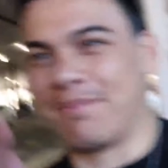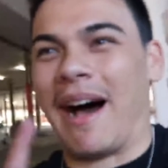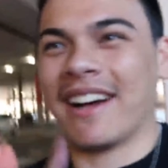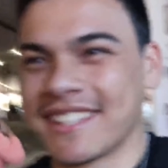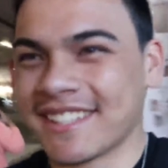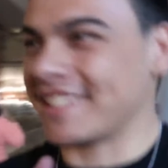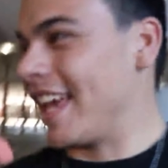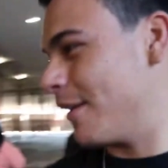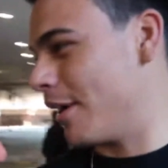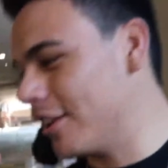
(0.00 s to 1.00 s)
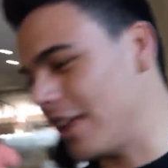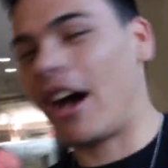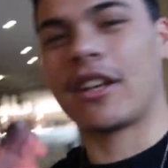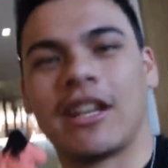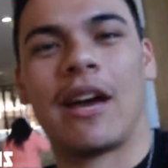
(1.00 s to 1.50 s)
about to say, well, now
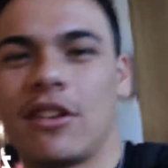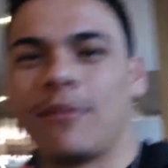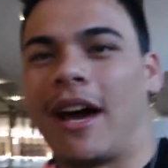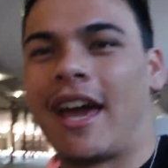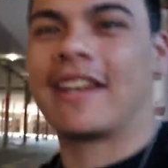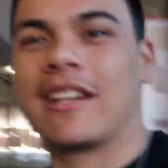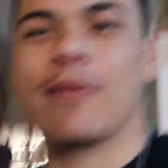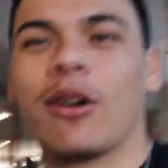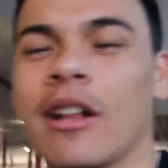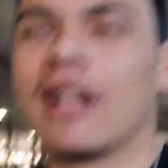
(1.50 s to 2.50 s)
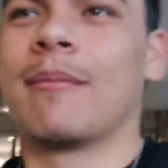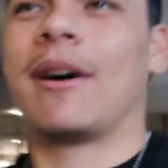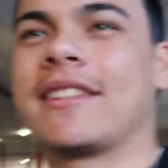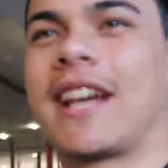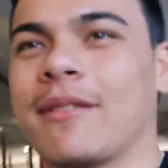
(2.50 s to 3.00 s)
I don't have it in my hand anymore,
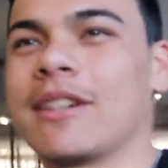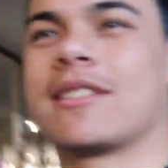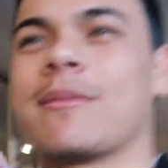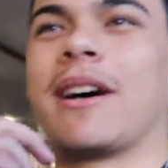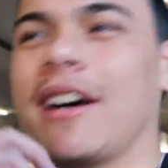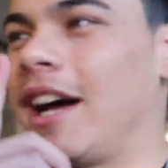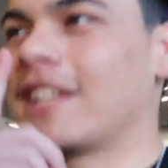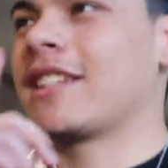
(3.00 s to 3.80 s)
but I was about, I